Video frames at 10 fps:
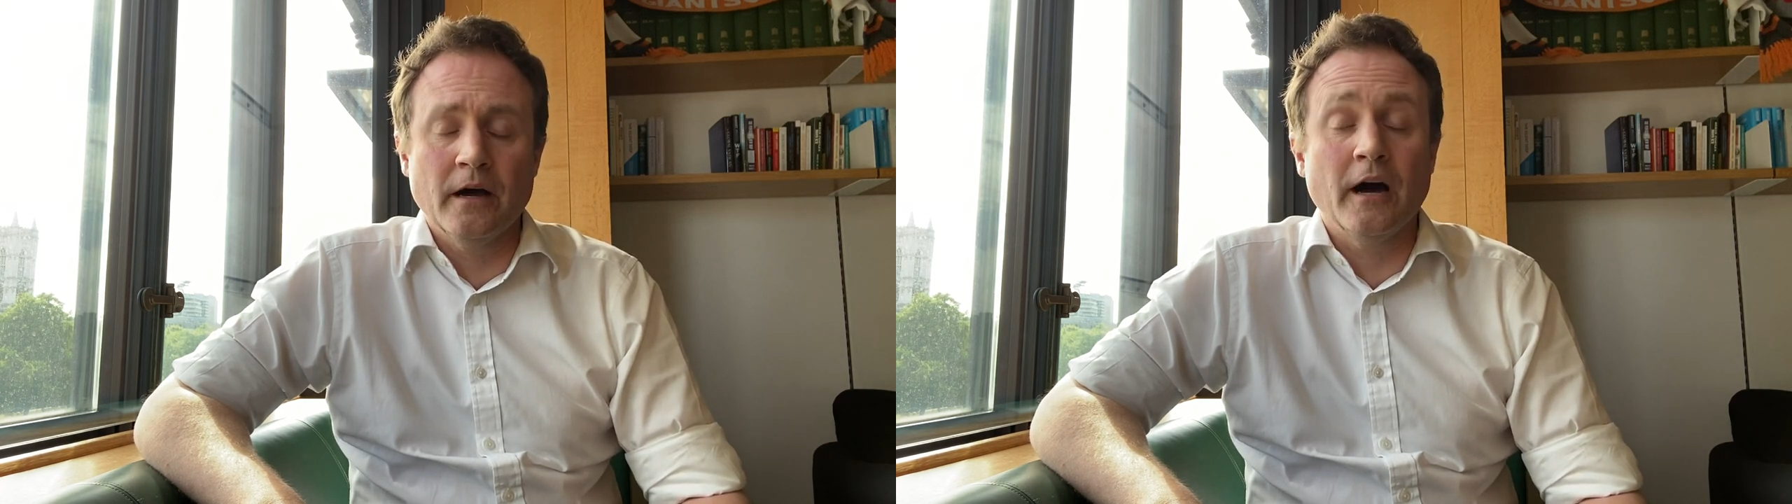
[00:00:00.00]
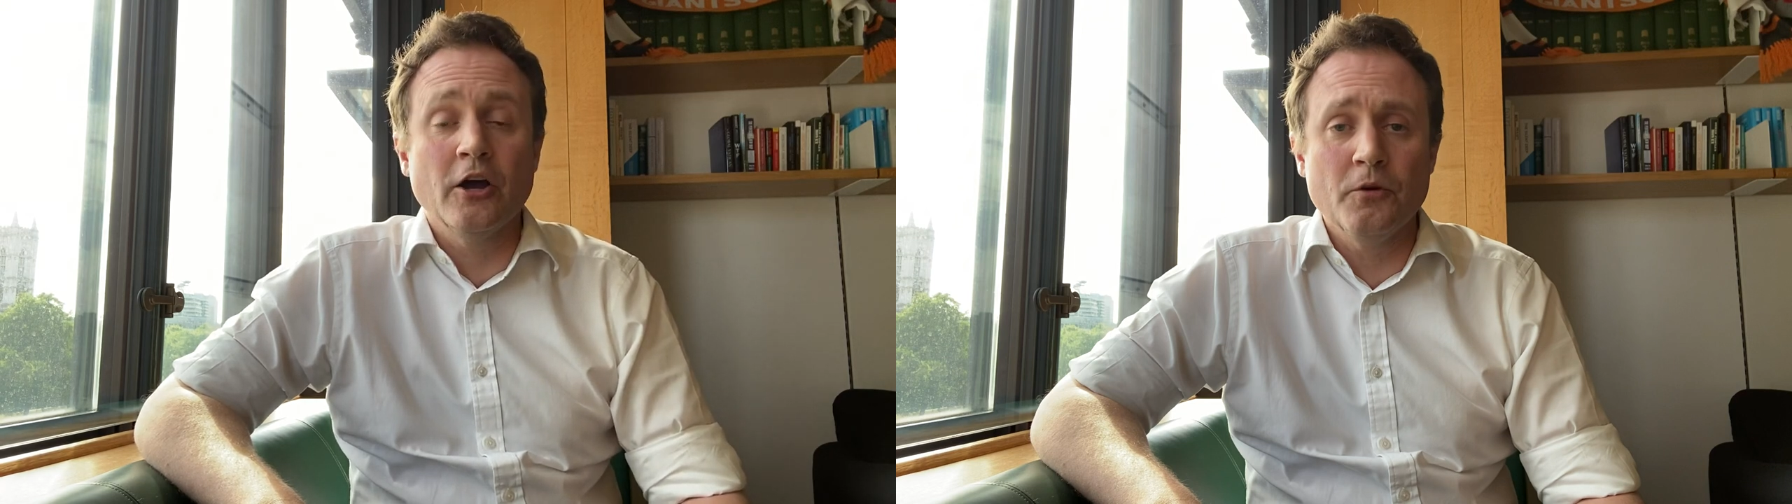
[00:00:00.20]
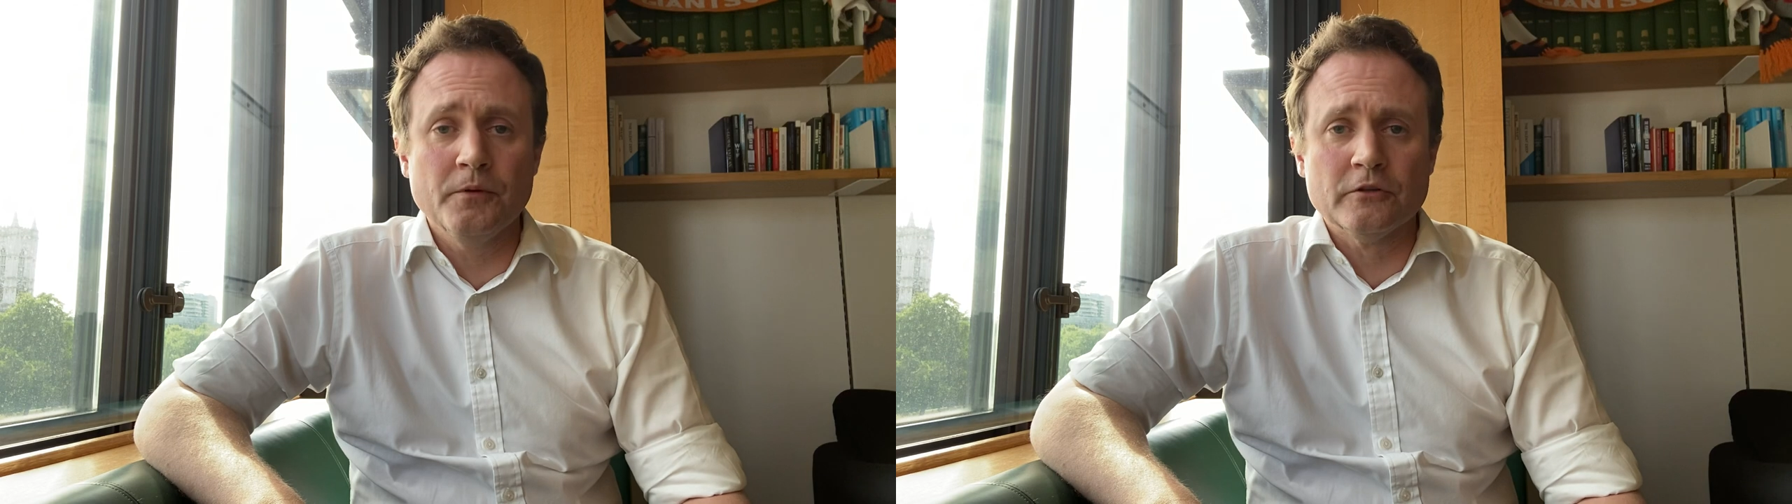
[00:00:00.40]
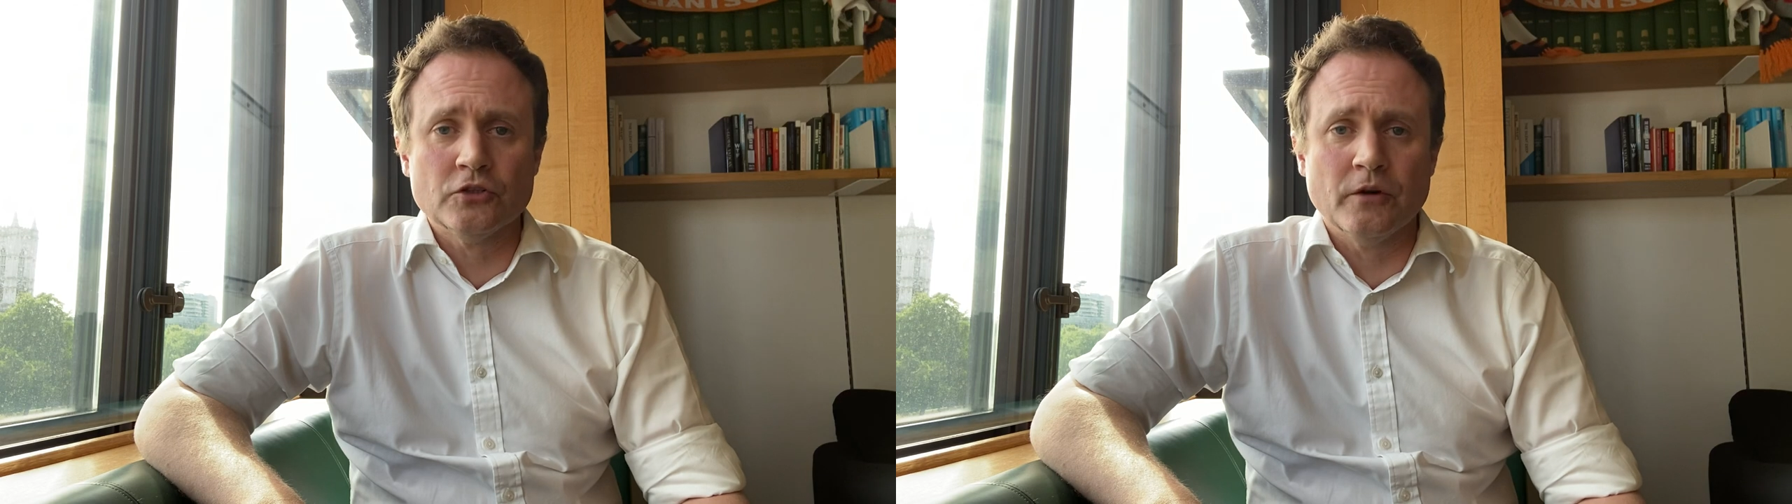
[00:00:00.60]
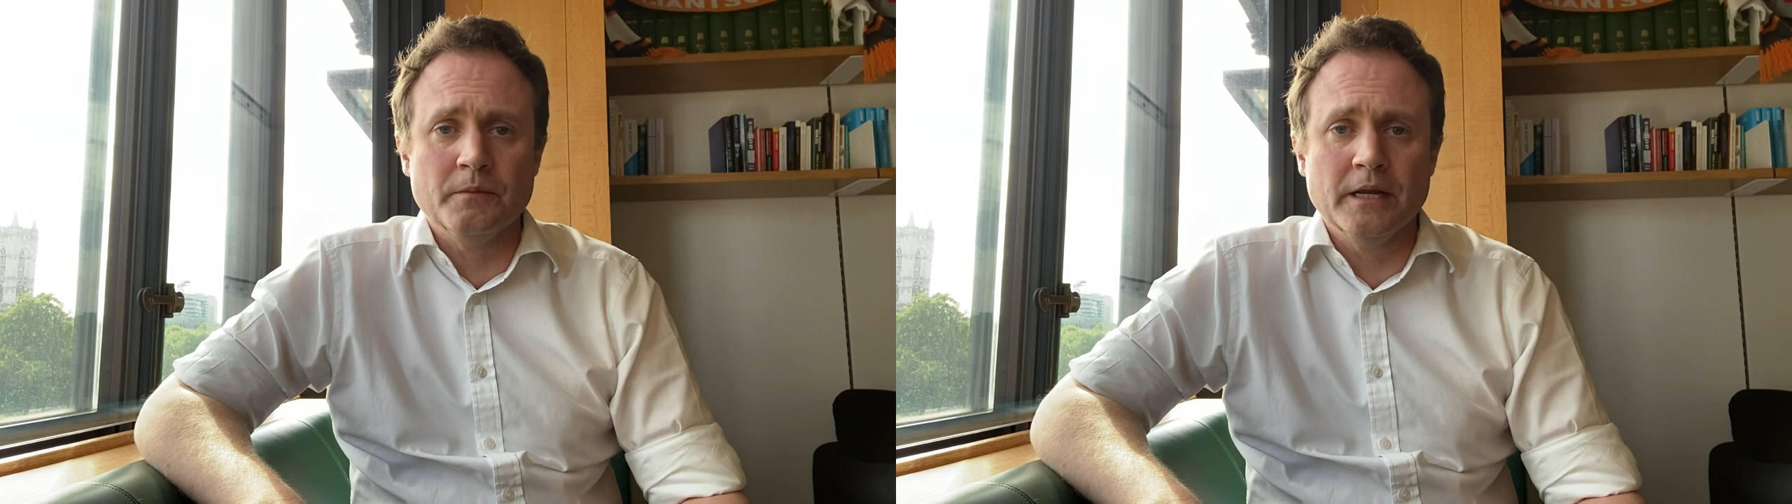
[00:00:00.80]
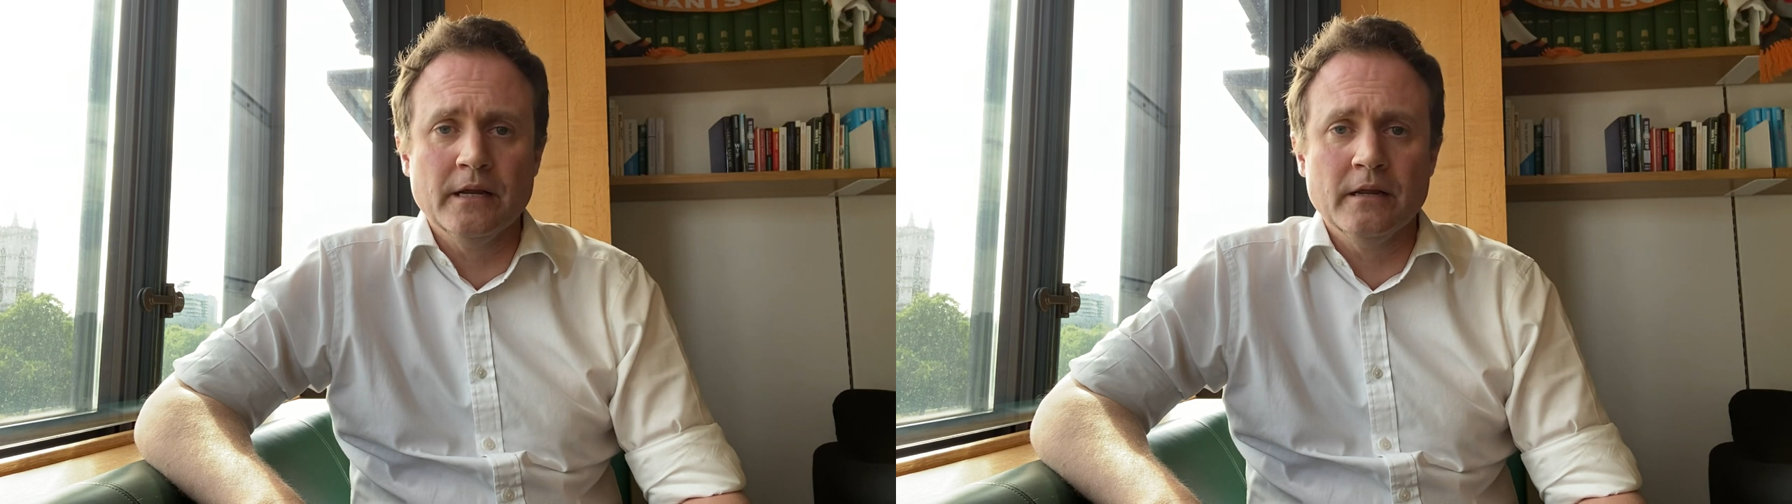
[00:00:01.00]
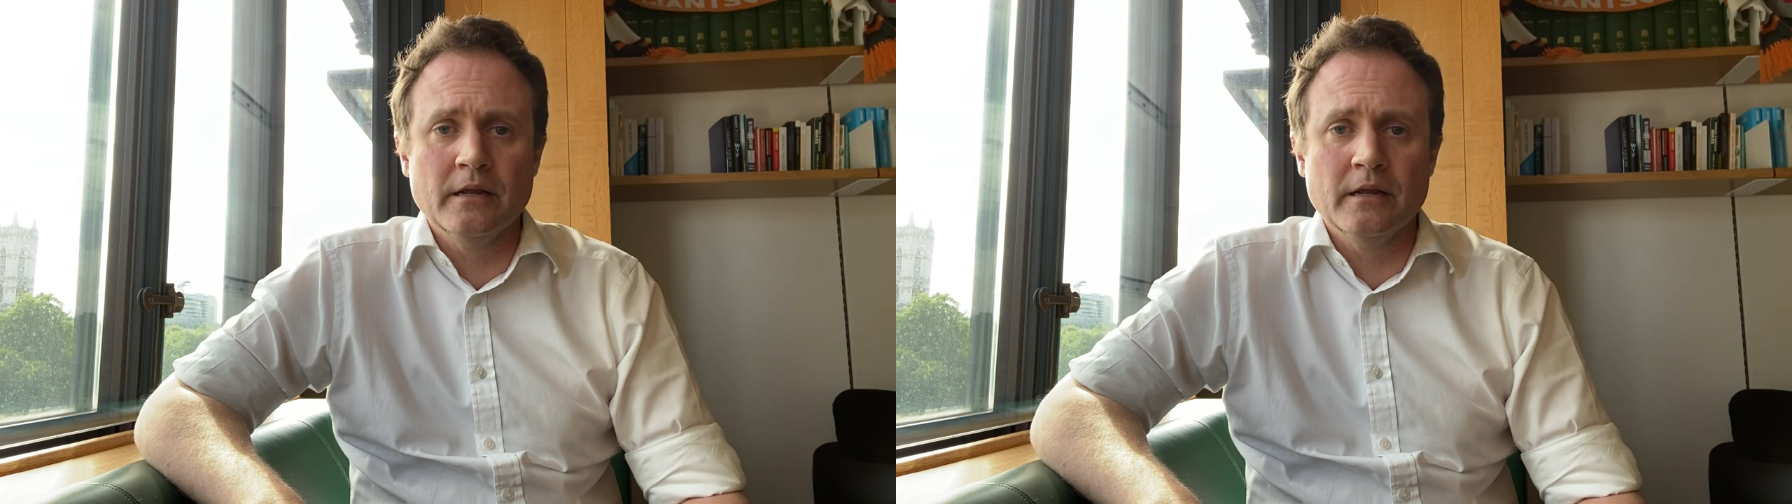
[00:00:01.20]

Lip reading: I hope you'll join me,